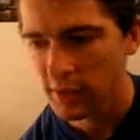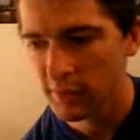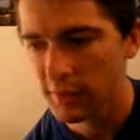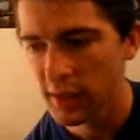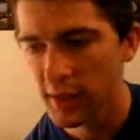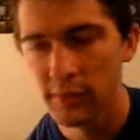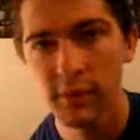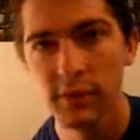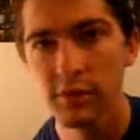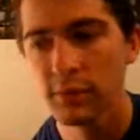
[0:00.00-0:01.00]
Aside from that, I
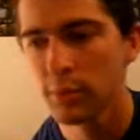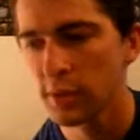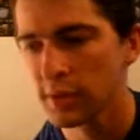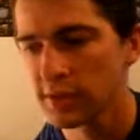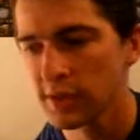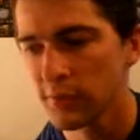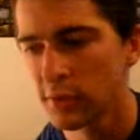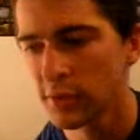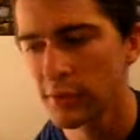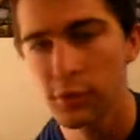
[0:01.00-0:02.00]
have nothing to report, except
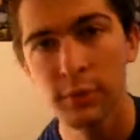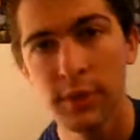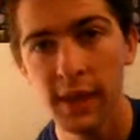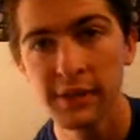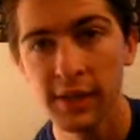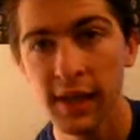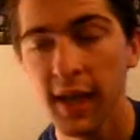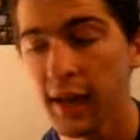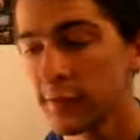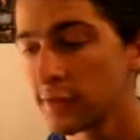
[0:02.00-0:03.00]
for a few plans that
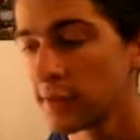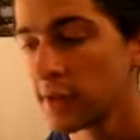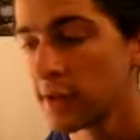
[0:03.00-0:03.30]
I have.